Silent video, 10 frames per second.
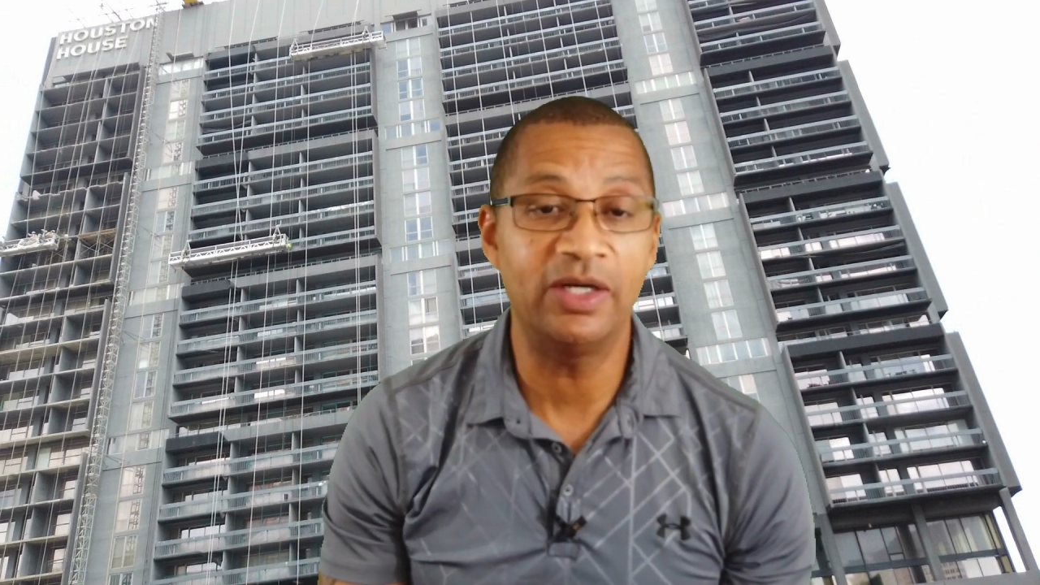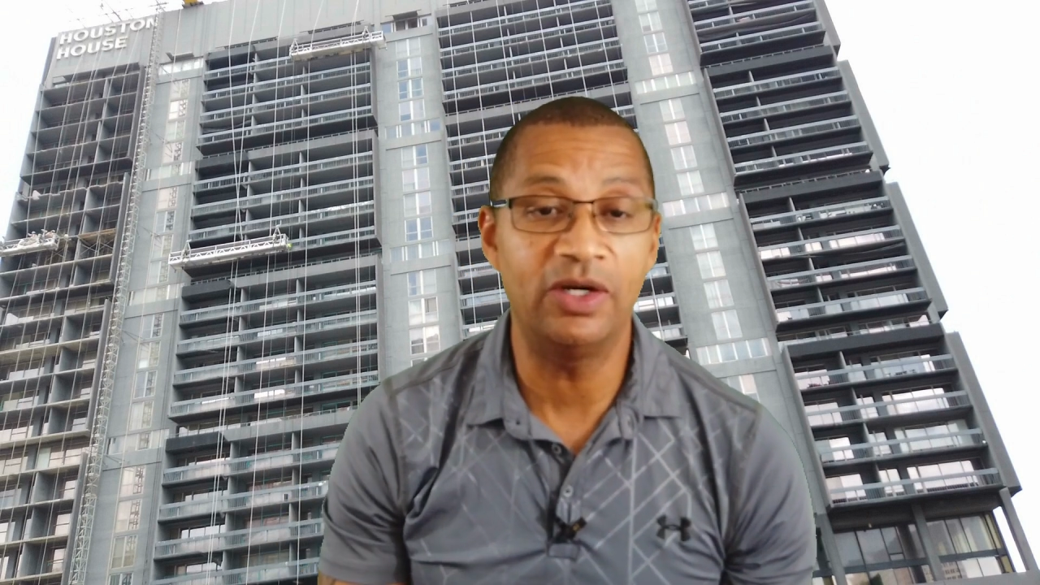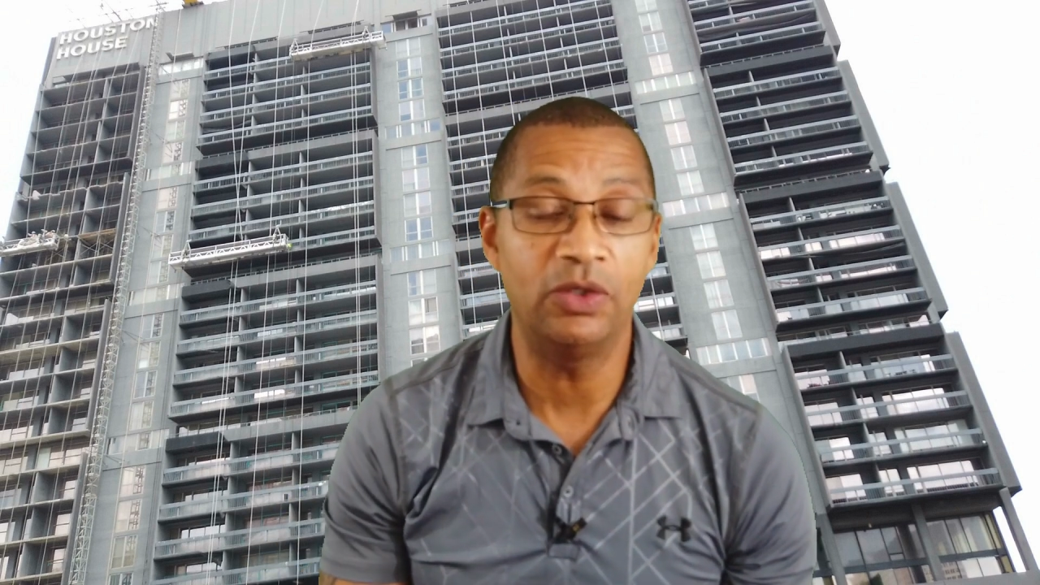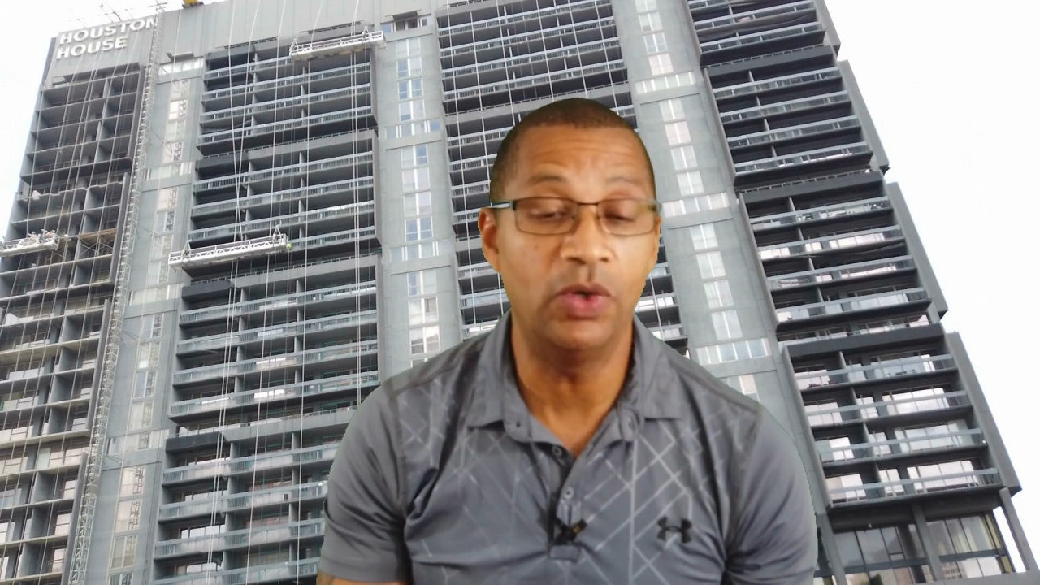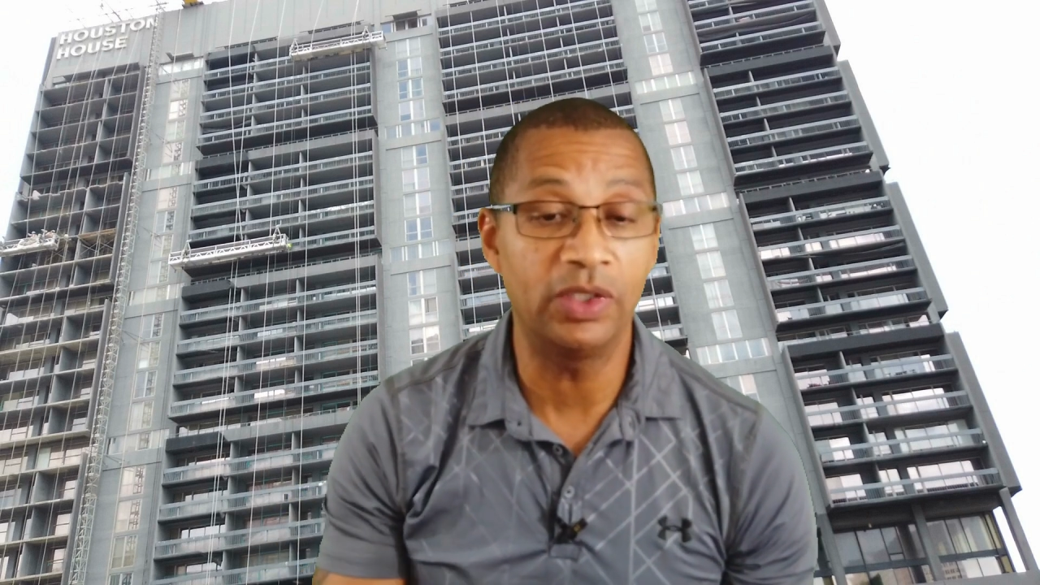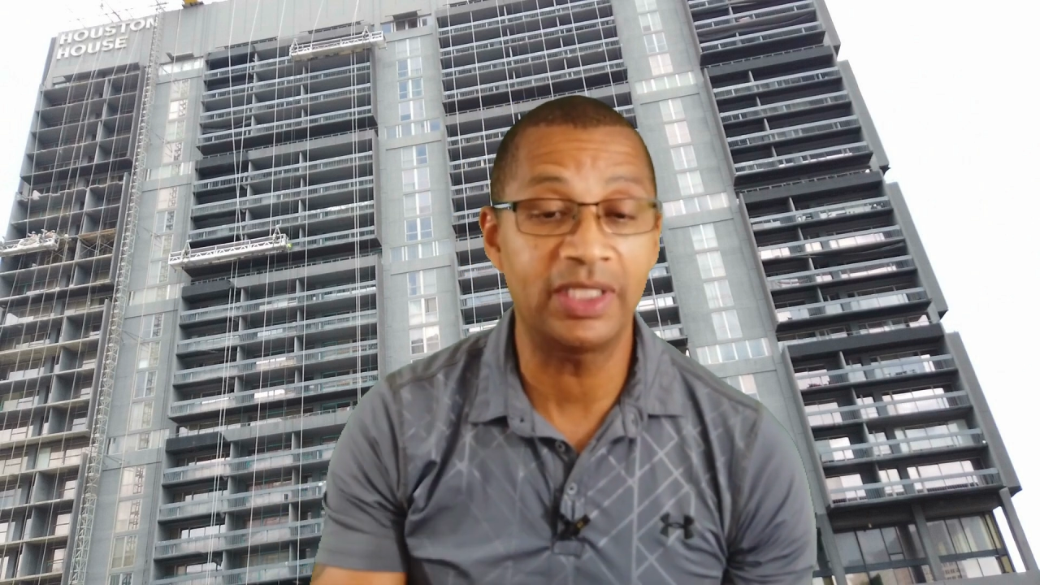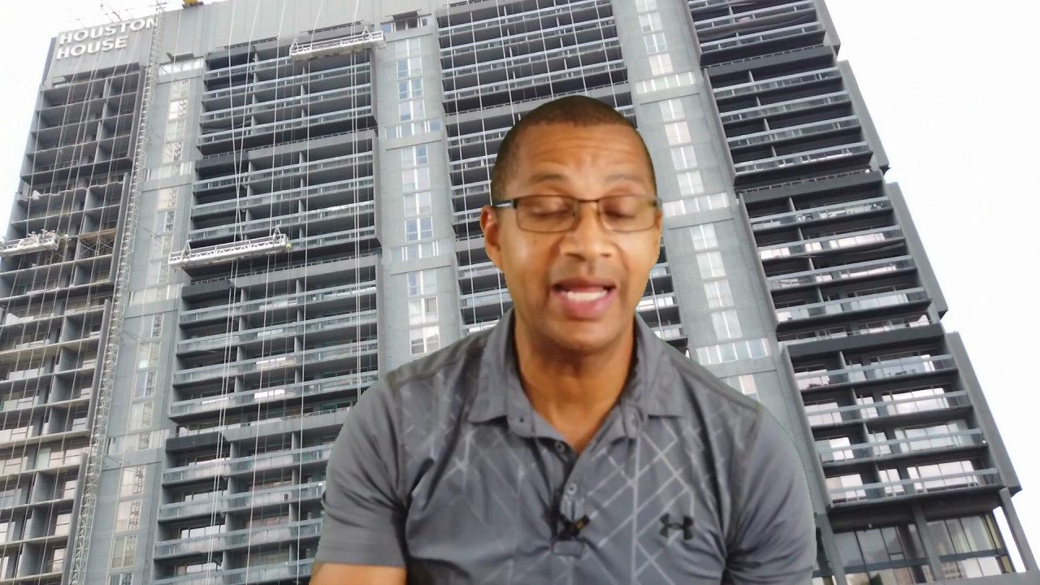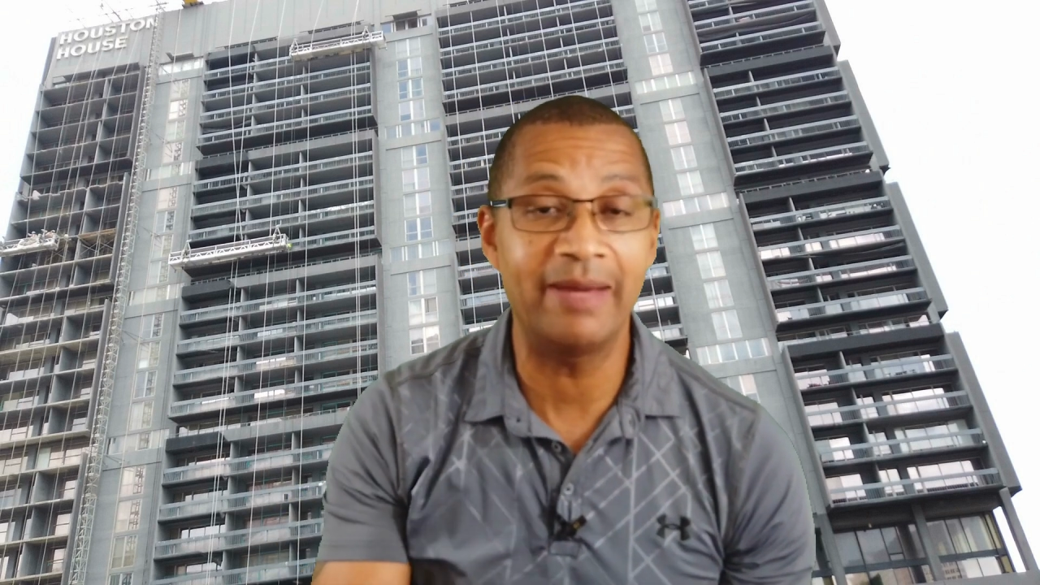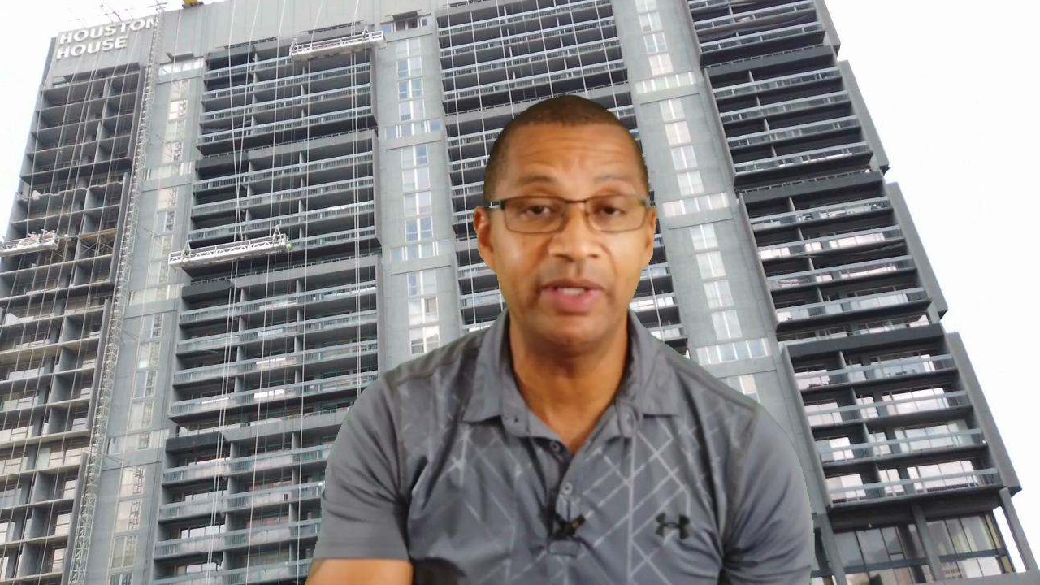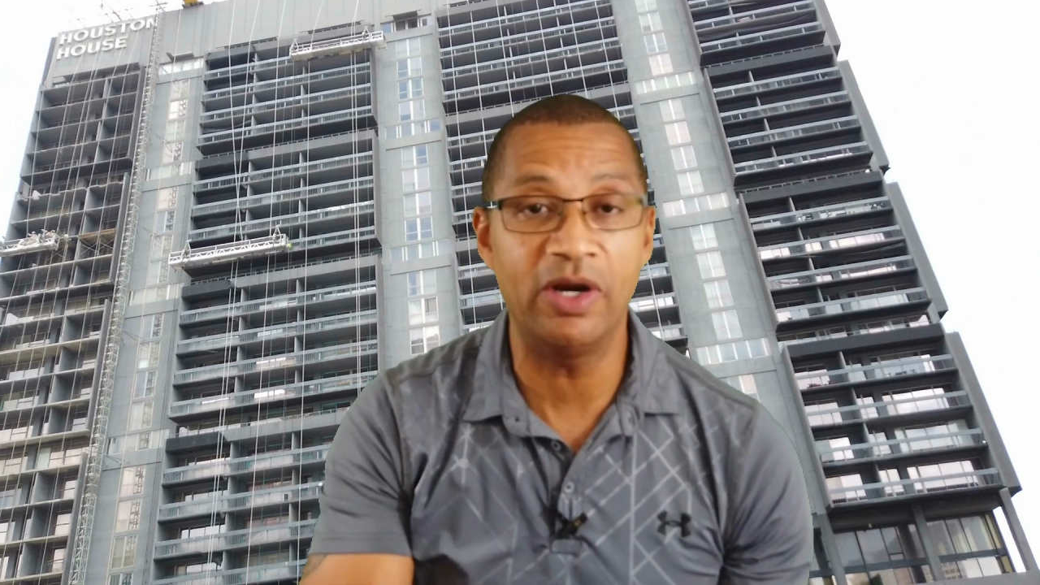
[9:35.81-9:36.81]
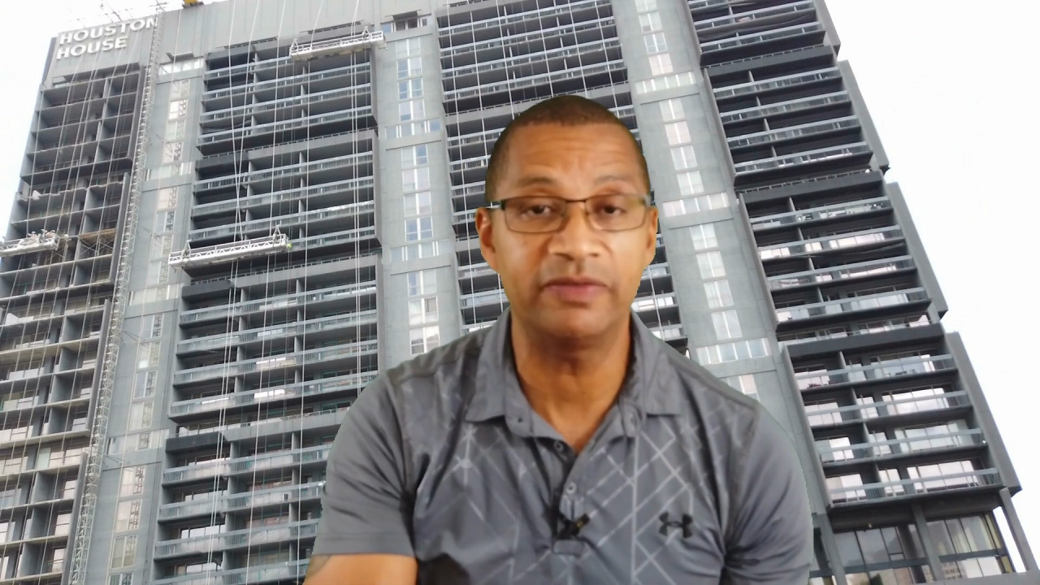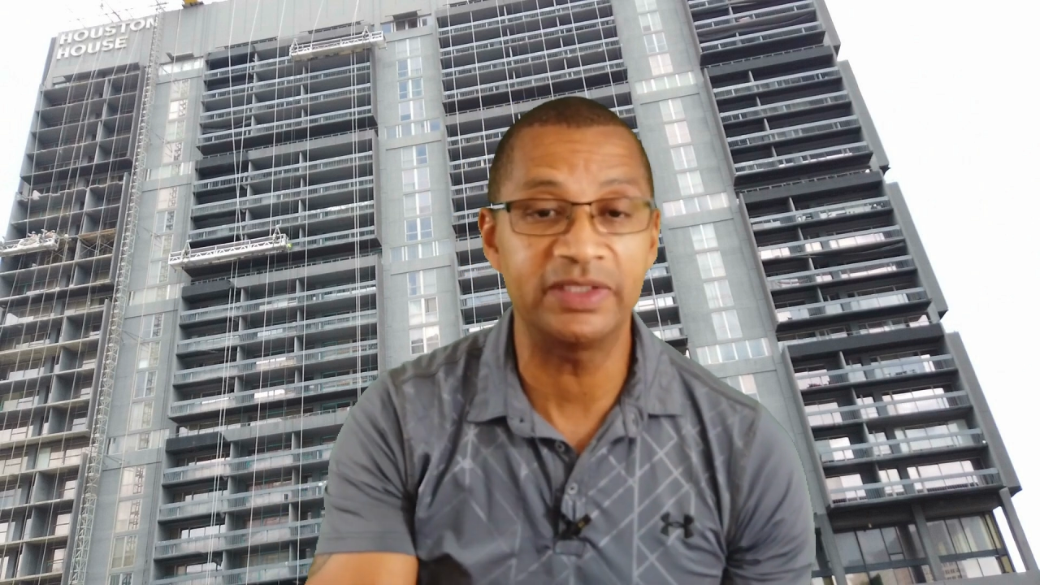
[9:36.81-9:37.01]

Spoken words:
climbing off